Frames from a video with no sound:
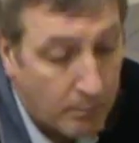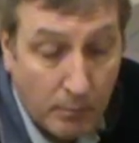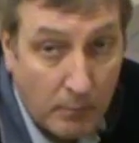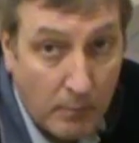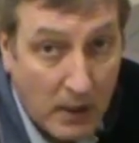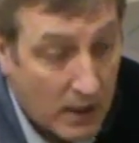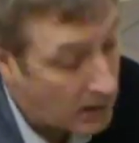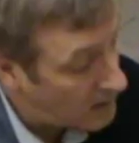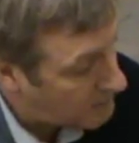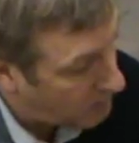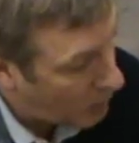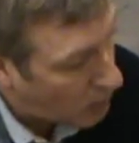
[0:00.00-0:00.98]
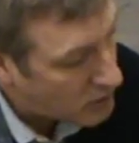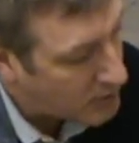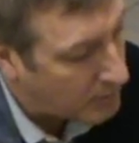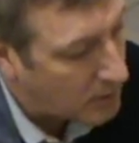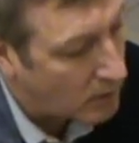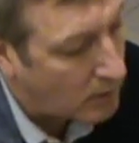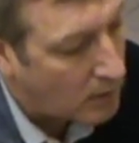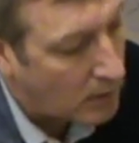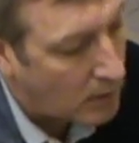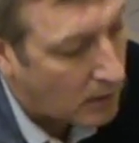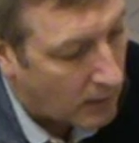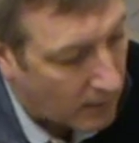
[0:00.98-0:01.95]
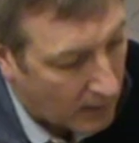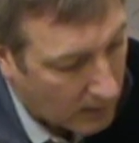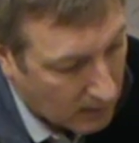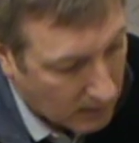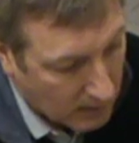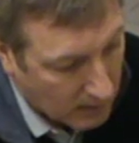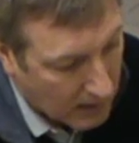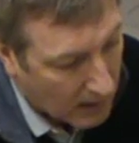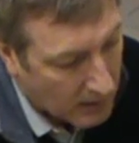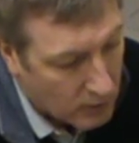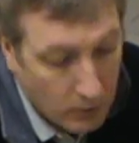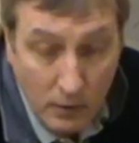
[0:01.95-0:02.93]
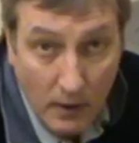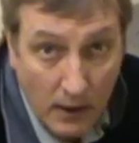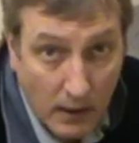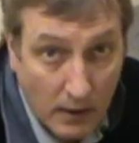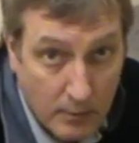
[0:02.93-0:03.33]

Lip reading: It's possible that you can't do that,